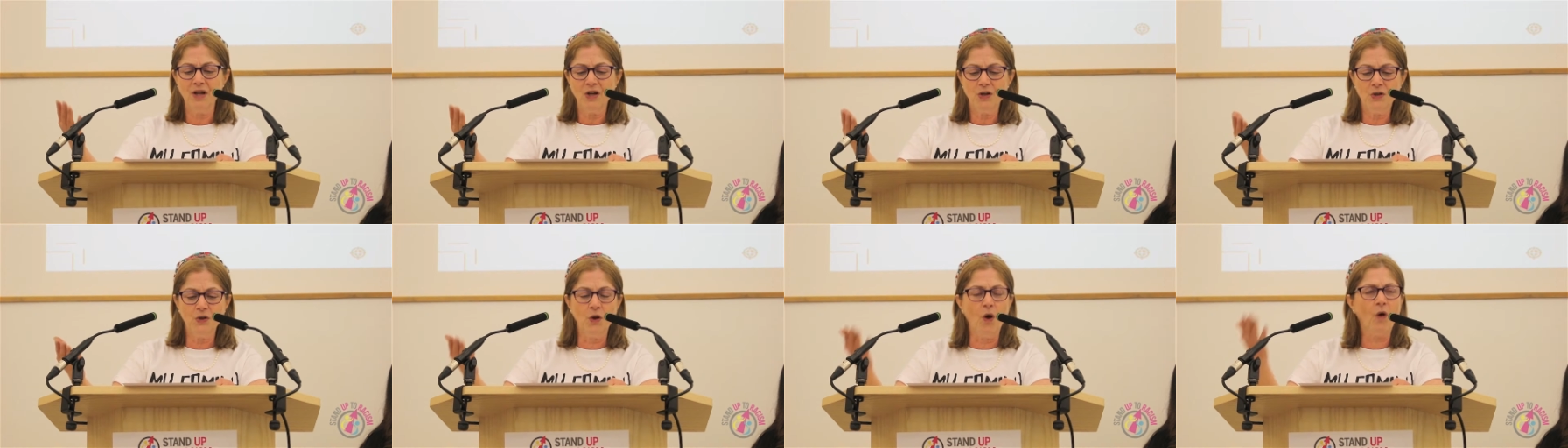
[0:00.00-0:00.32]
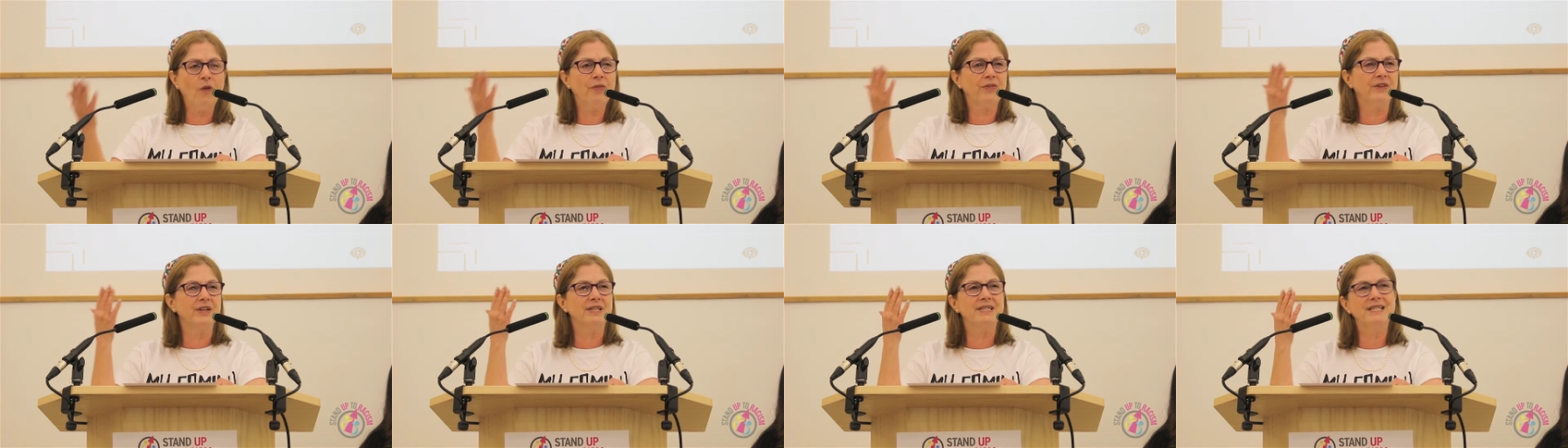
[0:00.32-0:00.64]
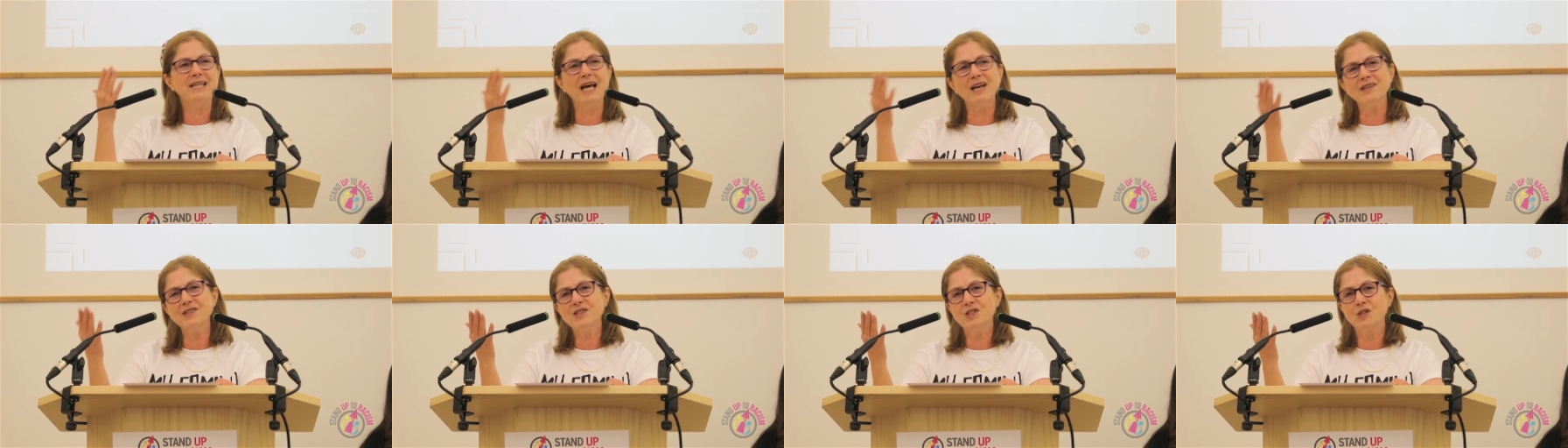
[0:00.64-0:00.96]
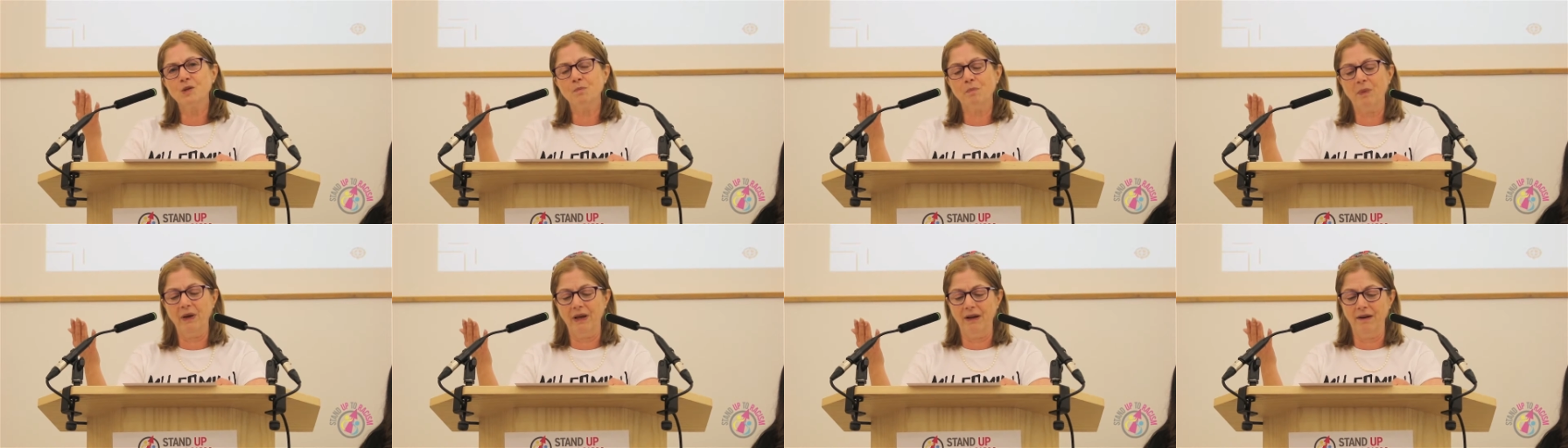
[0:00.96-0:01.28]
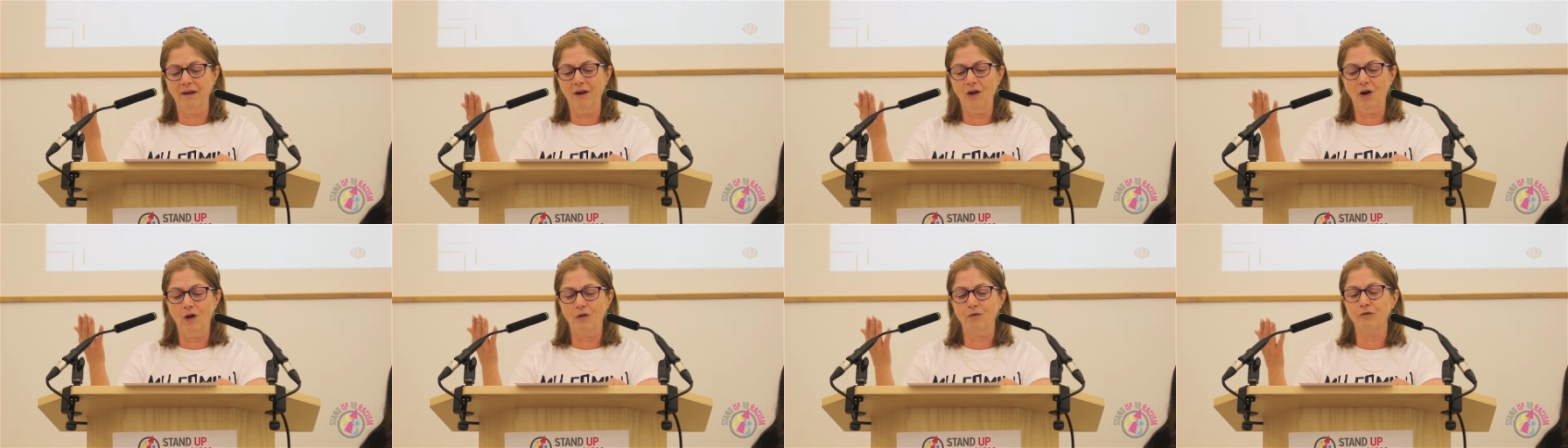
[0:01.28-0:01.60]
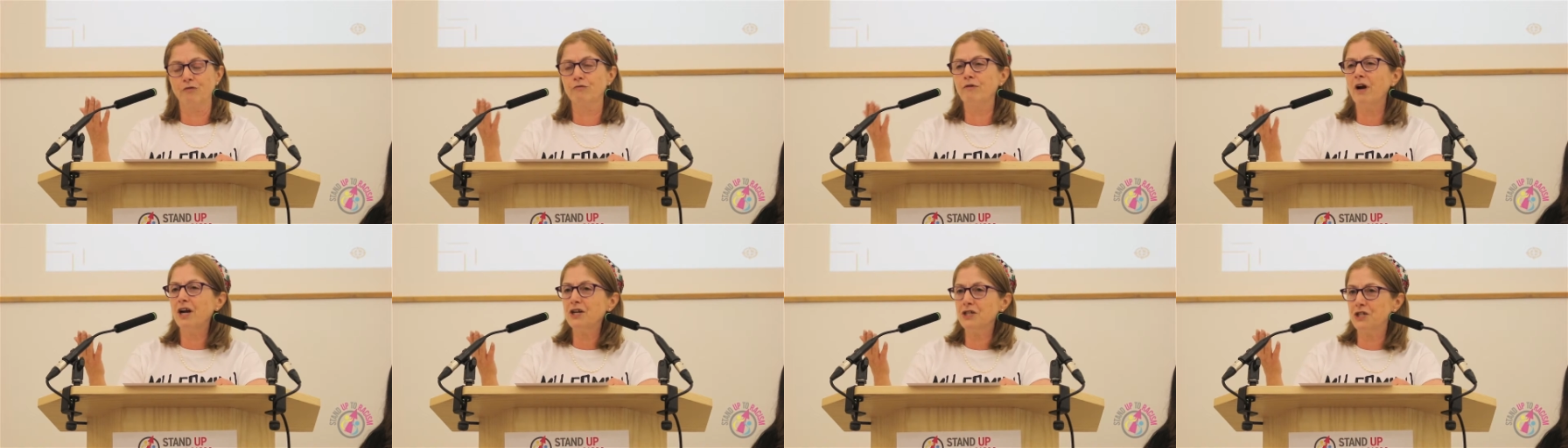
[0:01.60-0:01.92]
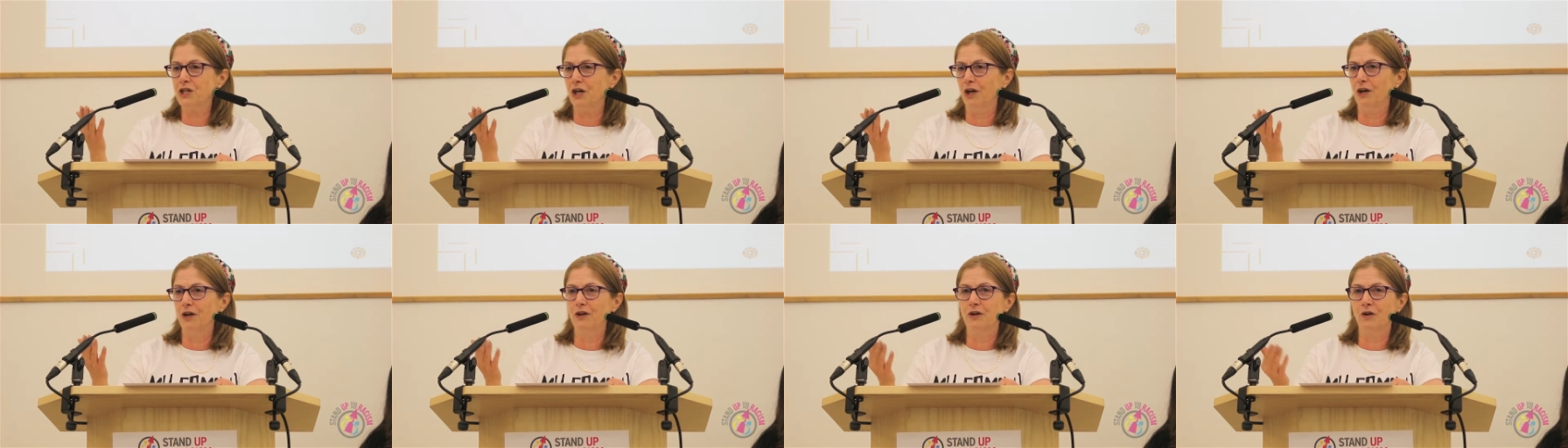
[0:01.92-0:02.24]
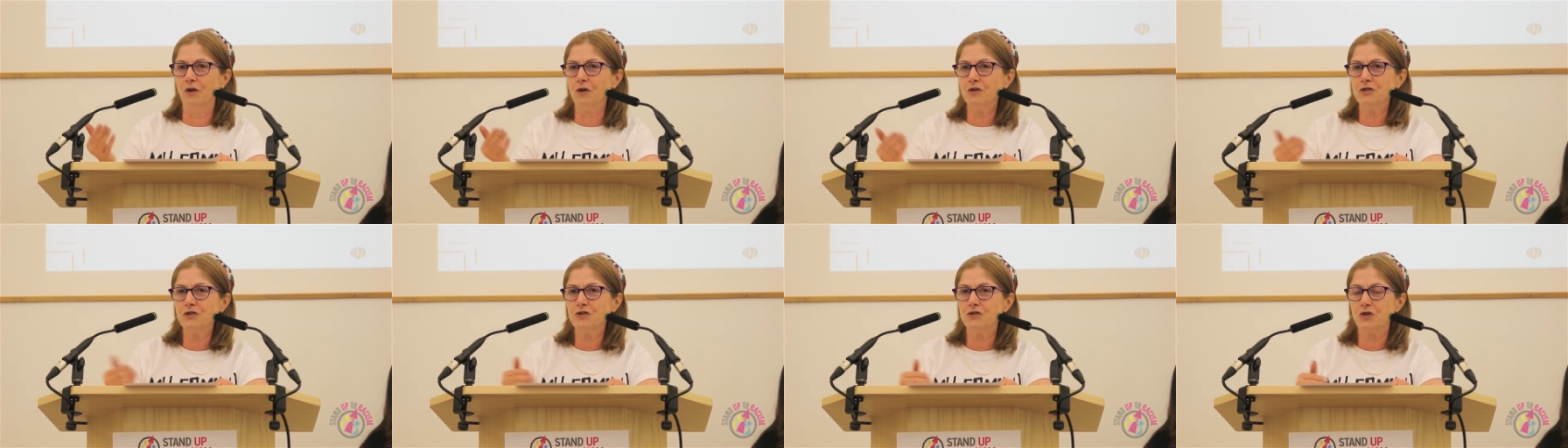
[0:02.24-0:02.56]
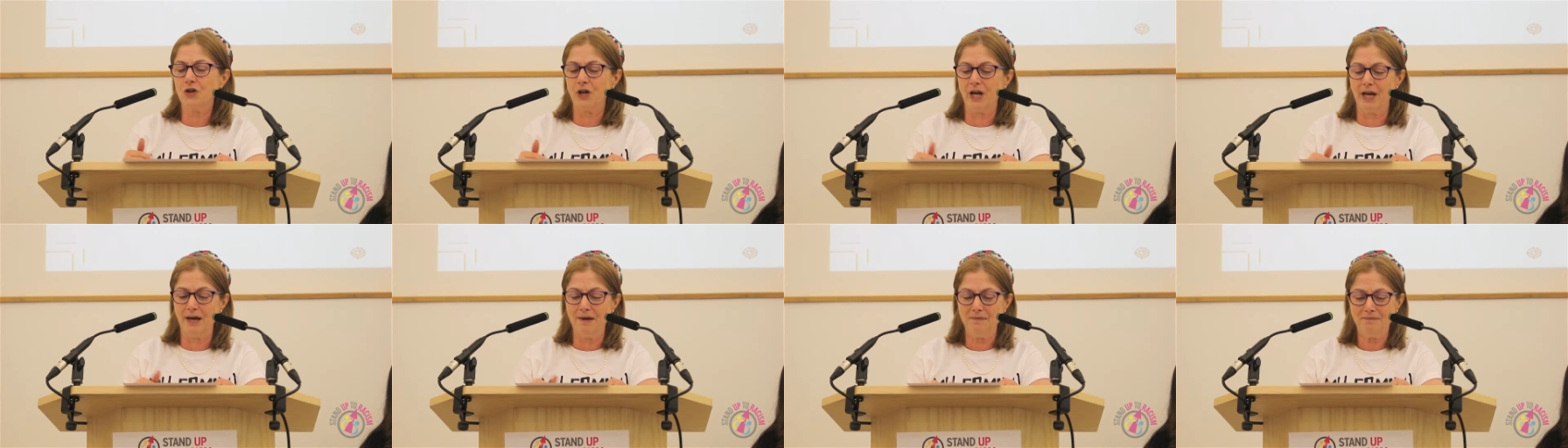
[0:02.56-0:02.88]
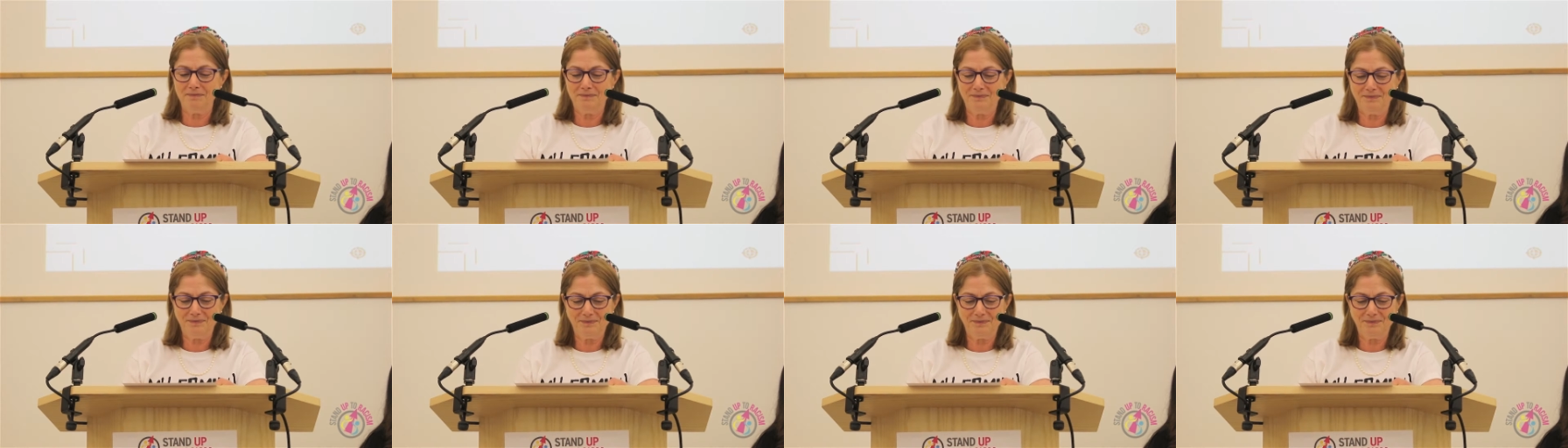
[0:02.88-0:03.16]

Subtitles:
not the dustbin of Russia and Austria."